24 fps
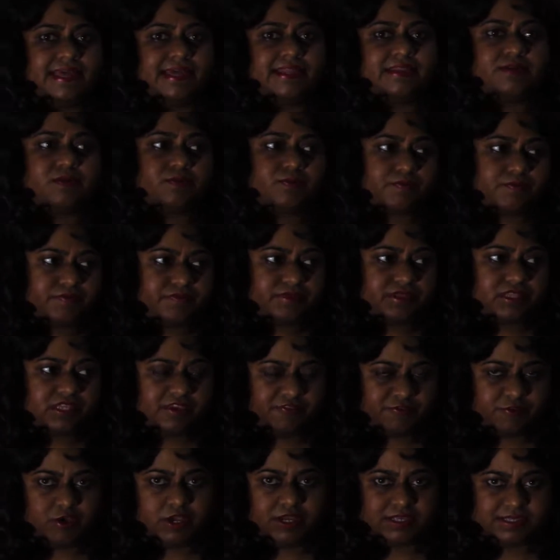then
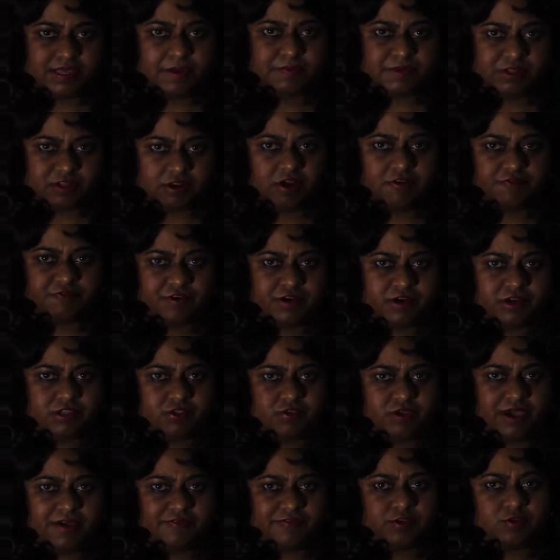if you accept an offer,
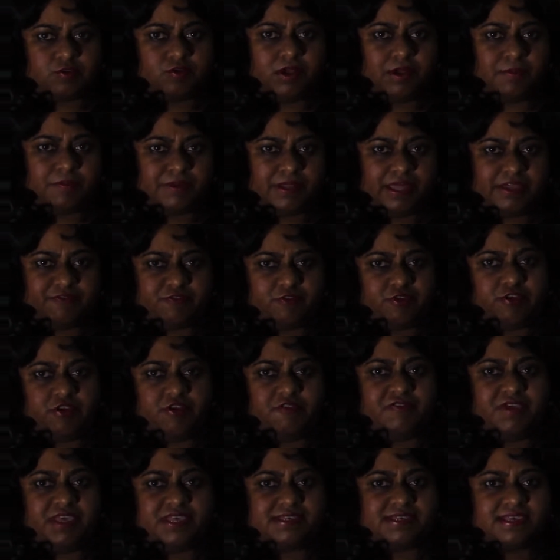you have to apply for your
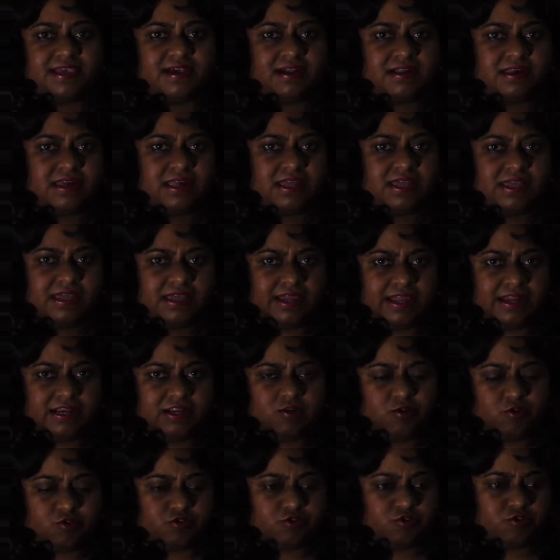visa
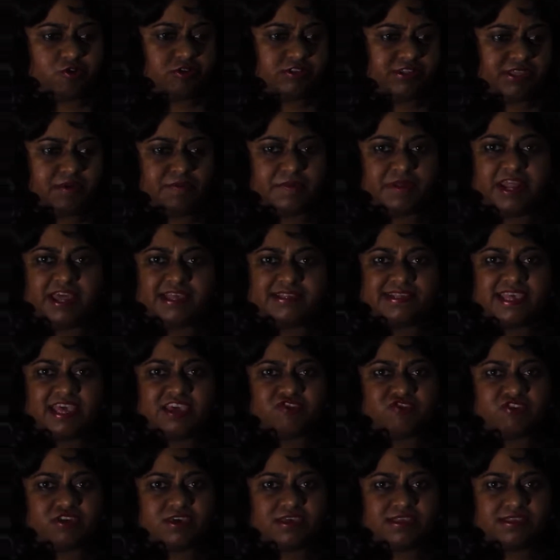and go through all the
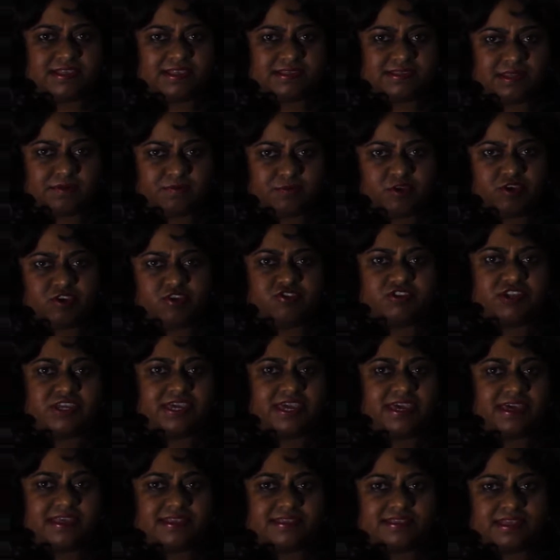immunizations and then book your
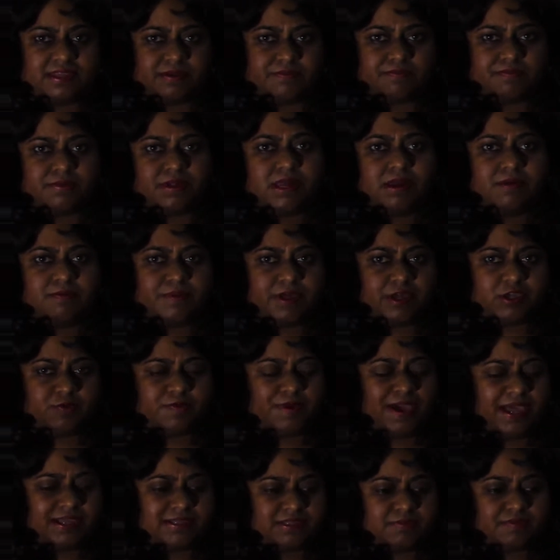tickets and pack your
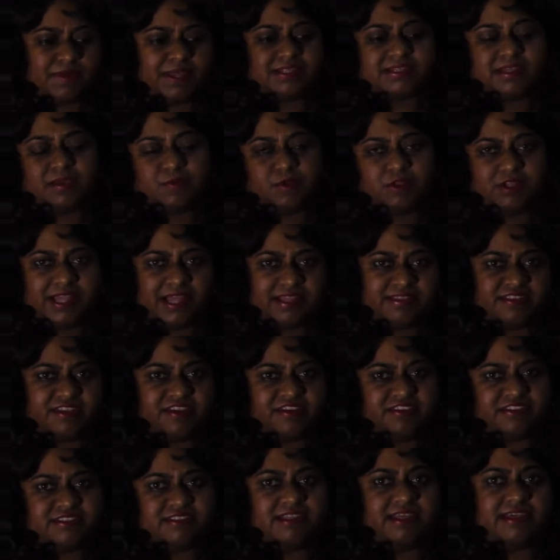bags, and by the time you land
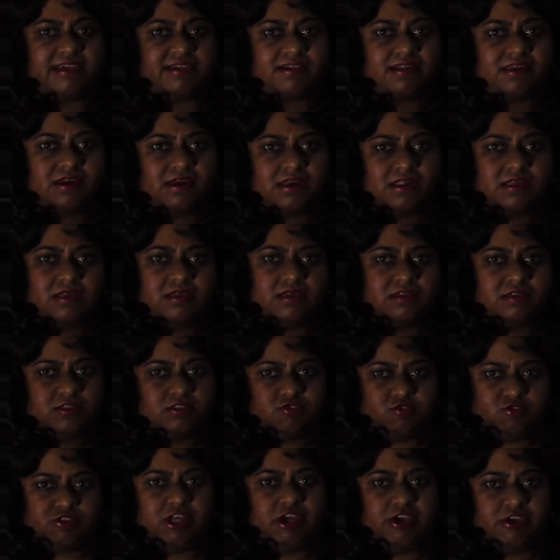there it's like
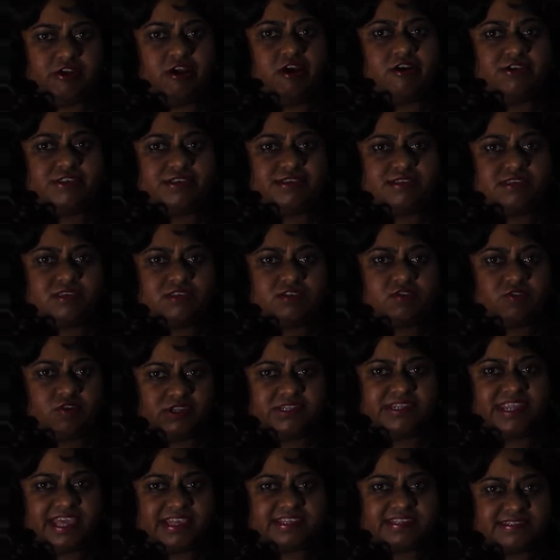July or August. So
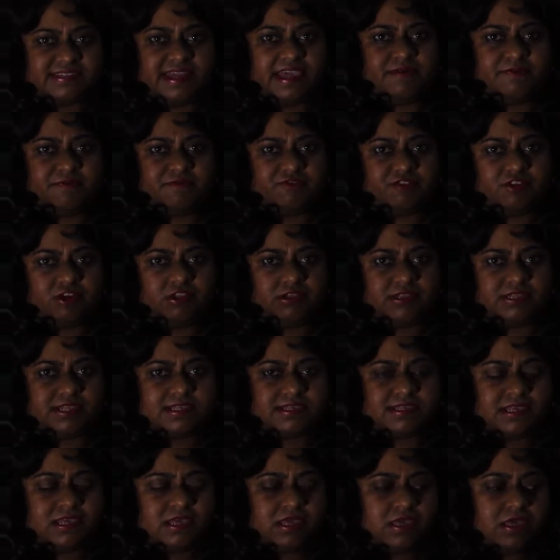it takes time for all
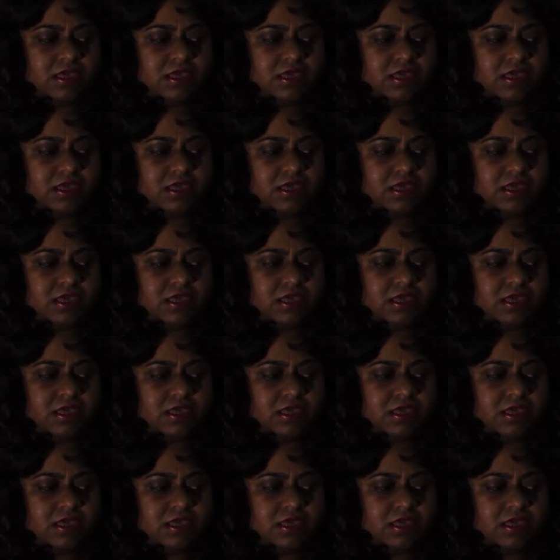this.